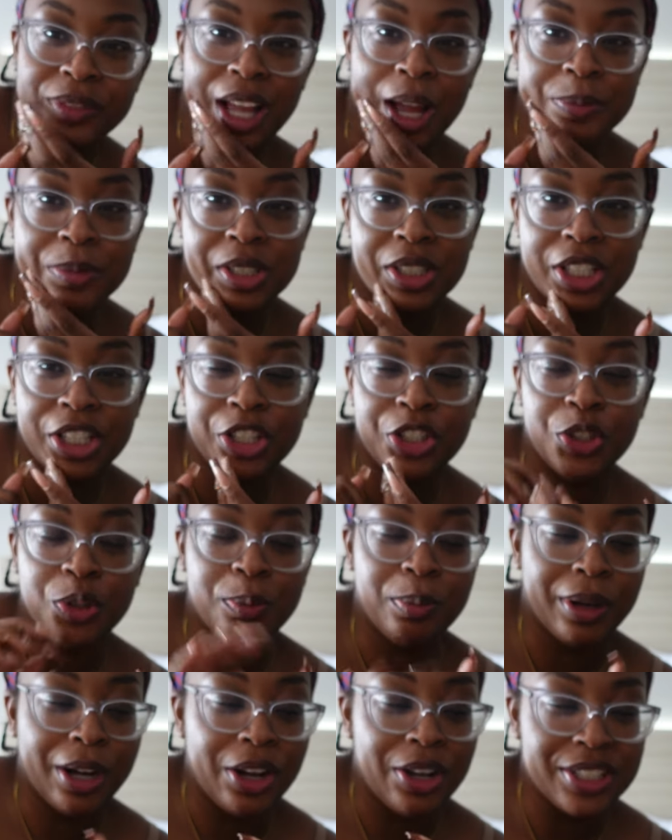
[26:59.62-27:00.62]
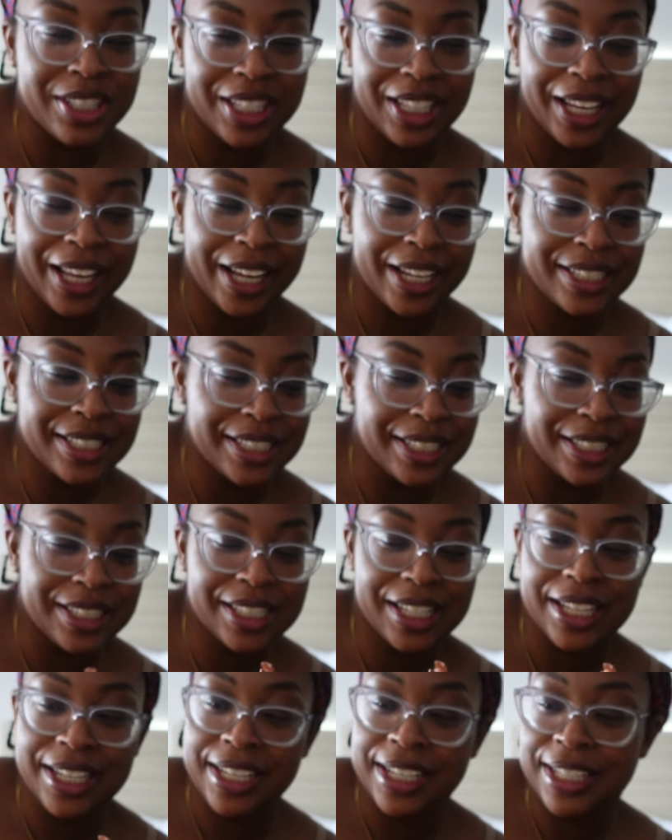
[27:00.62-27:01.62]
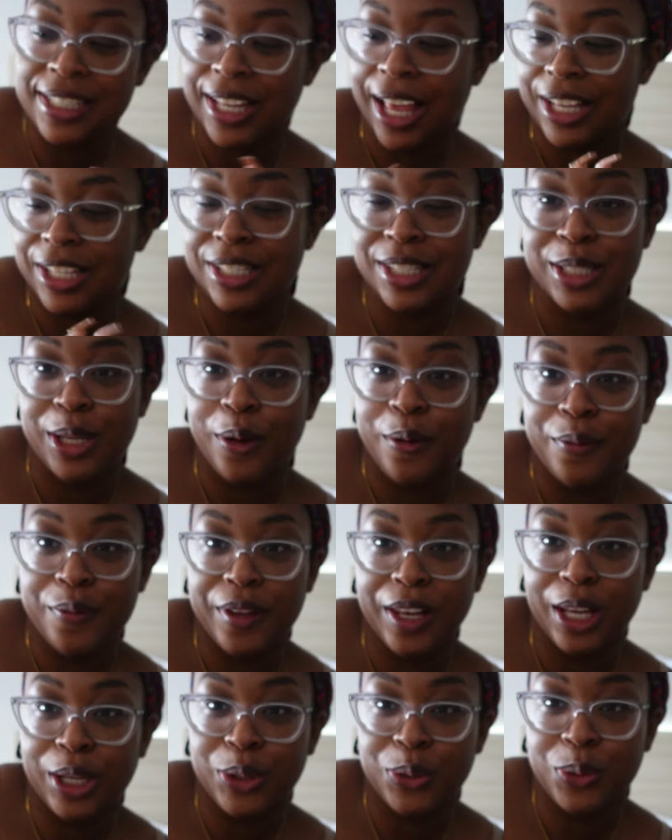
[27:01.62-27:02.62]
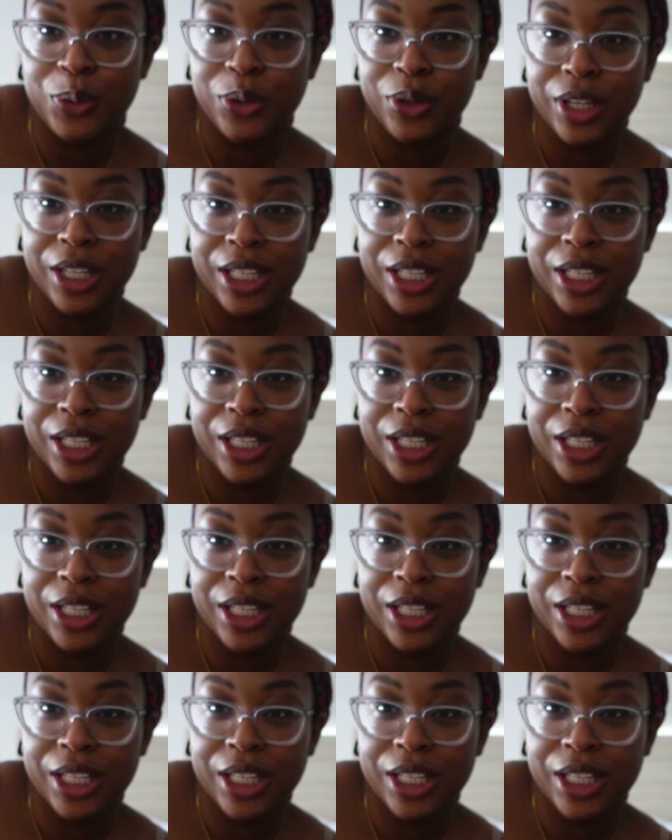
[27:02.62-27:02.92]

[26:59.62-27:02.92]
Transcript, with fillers: I'm just gonna do brows and lashes because I just don't feel like doing all